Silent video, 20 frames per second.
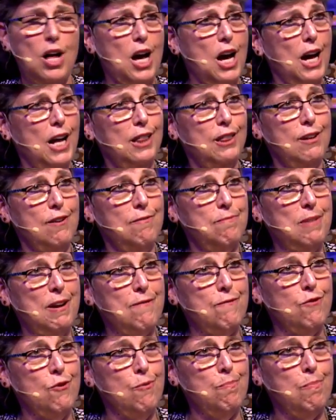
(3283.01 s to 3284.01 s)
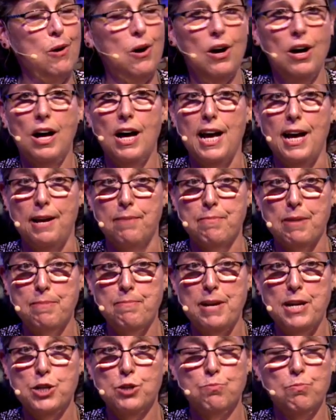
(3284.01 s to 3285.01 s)
I love my football and my
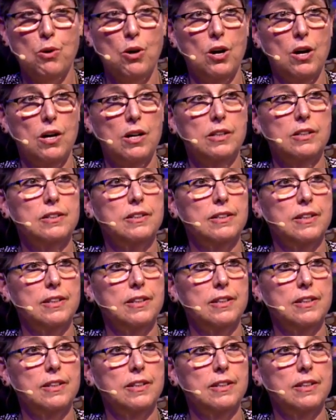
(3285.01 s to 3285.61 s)
baseball.